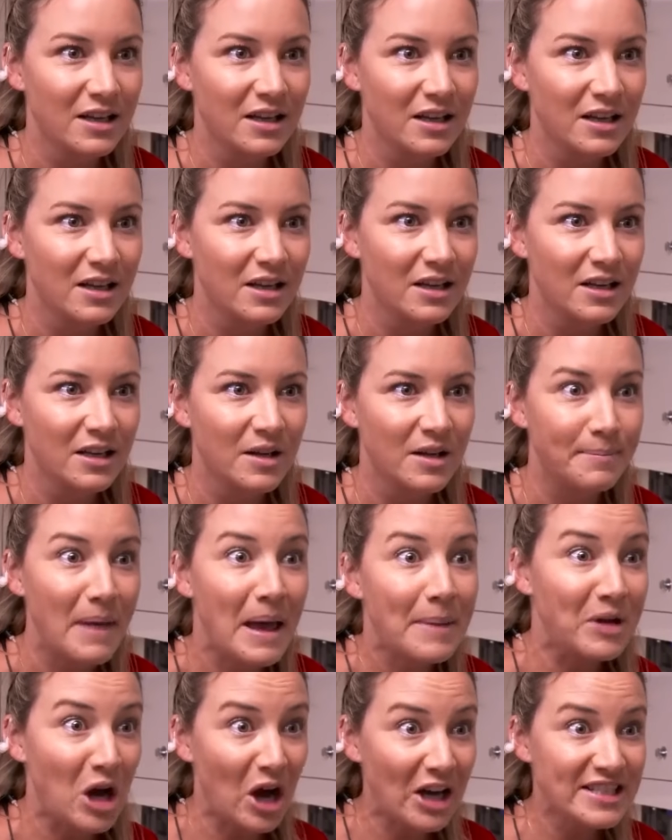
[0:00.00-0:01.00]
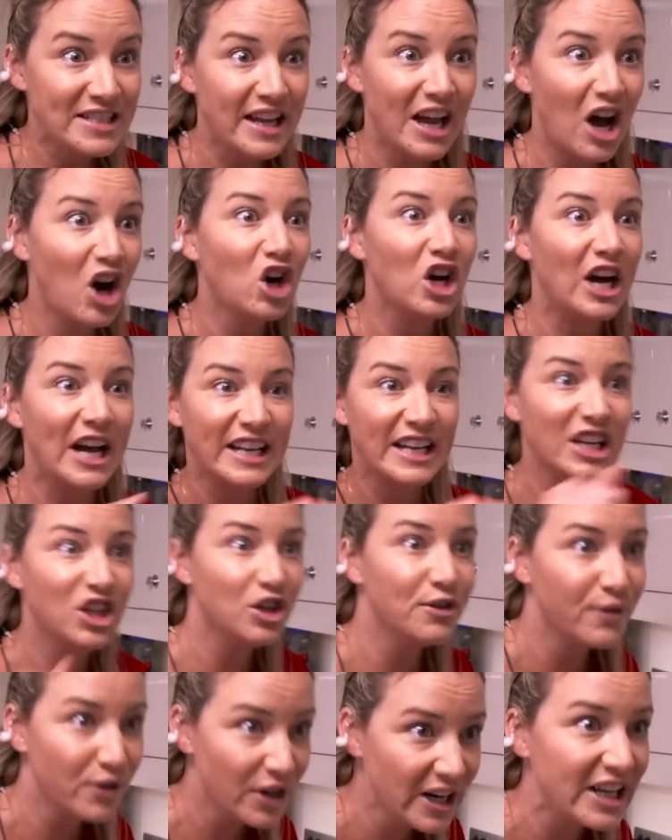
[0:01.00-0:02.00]
cook Maybe I say, oh, honey,
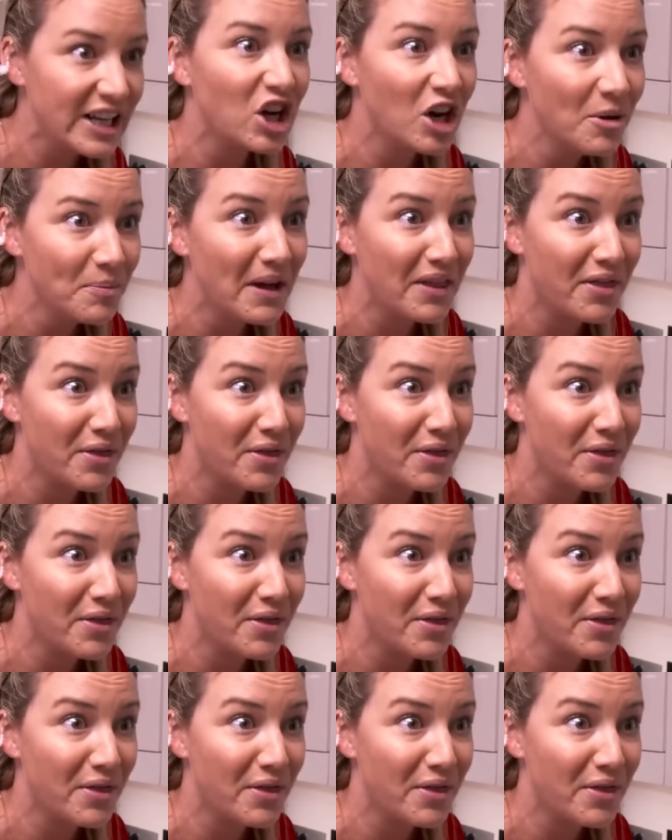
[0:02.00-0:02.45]
you've already got my